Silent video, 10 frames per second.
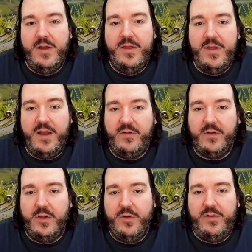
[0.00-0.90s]
the next
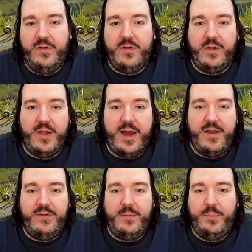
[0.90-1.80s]
closest
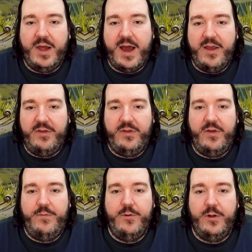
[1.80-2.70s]
class applies.
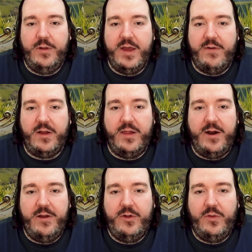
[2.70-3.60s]
If you don't have a
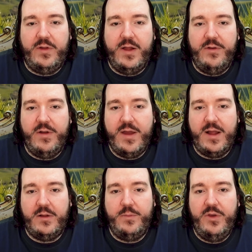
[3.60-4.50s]
cleric to tell you
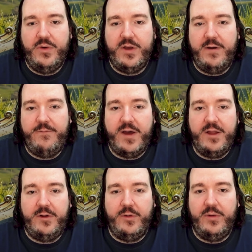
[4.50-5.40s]
anatomy, you have a
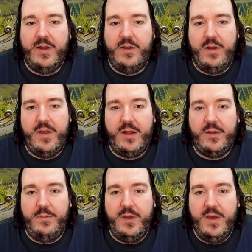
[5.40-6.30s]
fighter to tell you
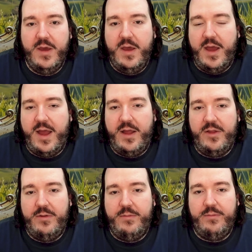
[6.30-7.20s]
anatomy,
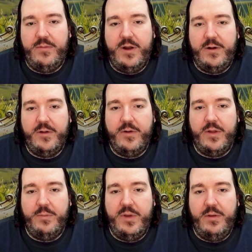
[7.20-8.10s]
and they're not
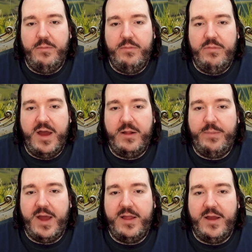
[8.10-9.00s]
gonna be that
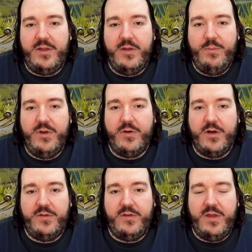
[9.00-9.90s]
bad at it
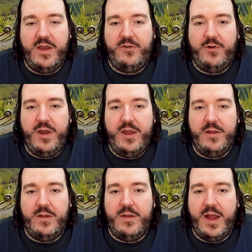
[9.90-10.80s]
because they
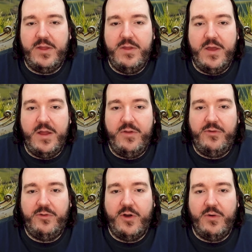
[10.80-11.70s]
train at it. And
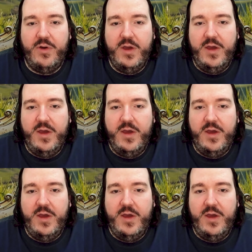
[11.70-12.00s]
so